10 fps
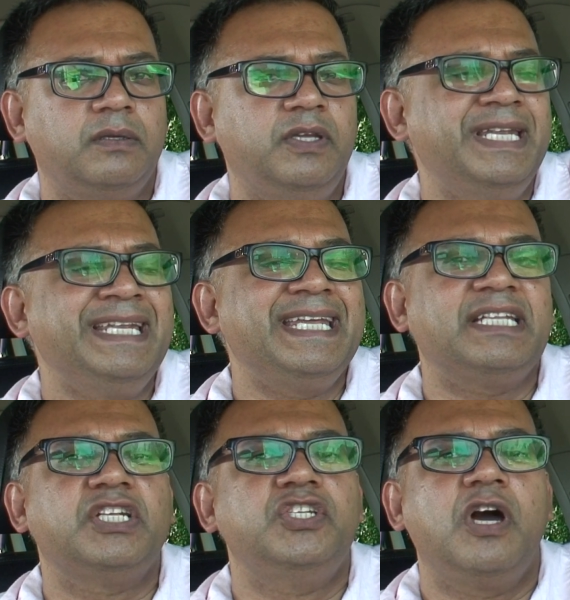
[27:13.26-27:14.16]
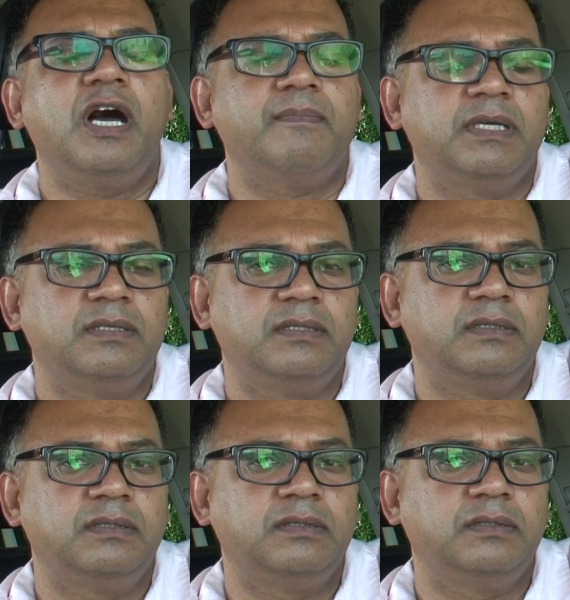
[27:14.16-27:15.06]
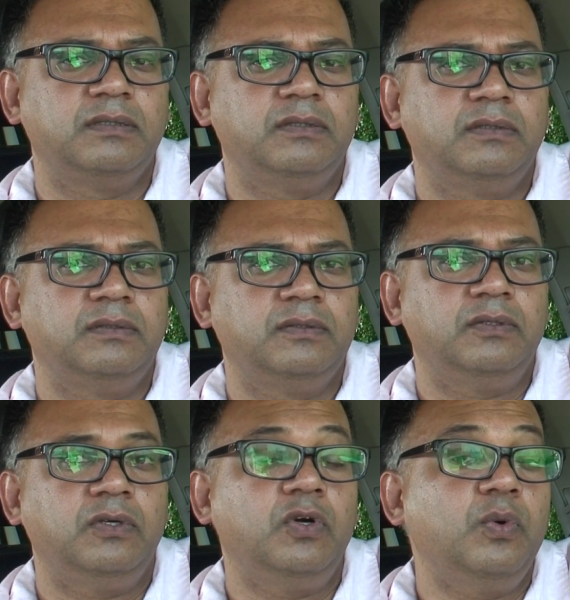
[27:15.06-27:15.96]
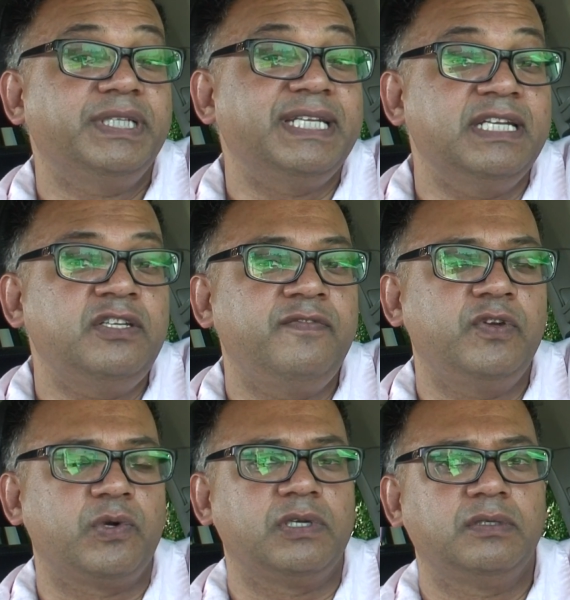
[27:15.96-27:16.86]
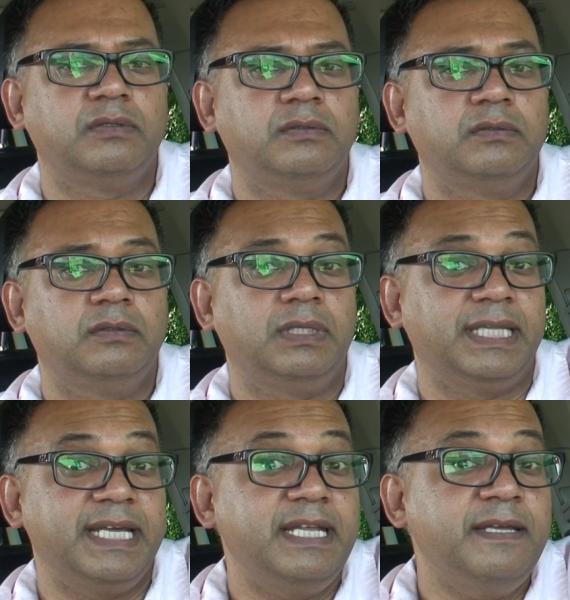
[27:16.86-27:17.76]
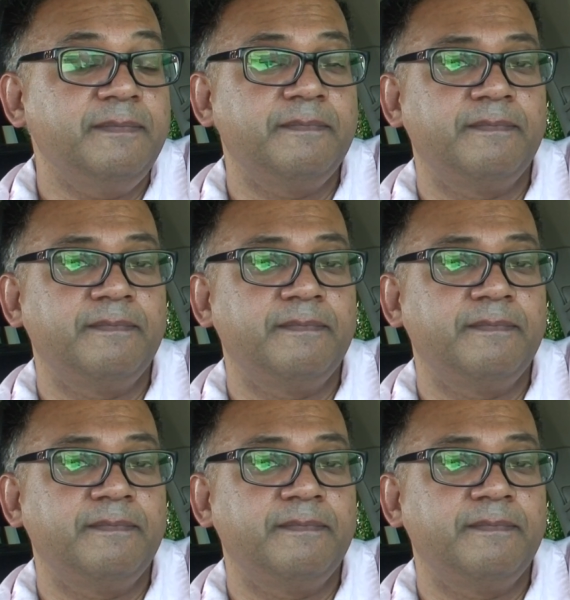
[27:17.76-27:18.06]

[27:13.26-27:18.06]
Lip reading: You didn't get the job. Who was the interviewer? Lady?